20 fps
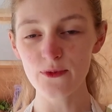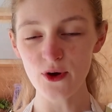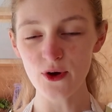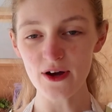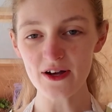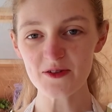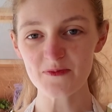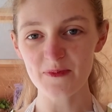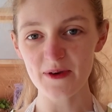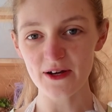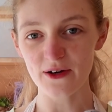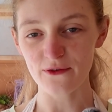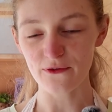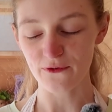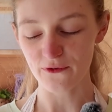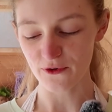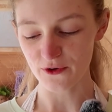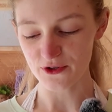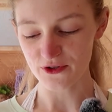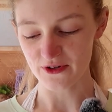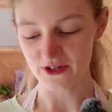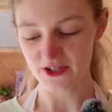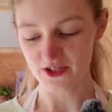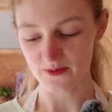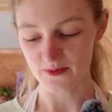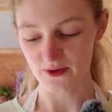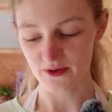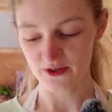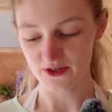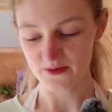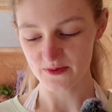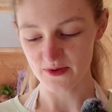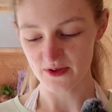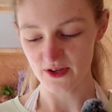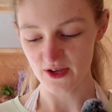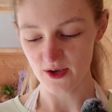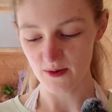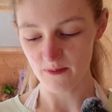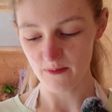not as big on Fortress to be honest with you,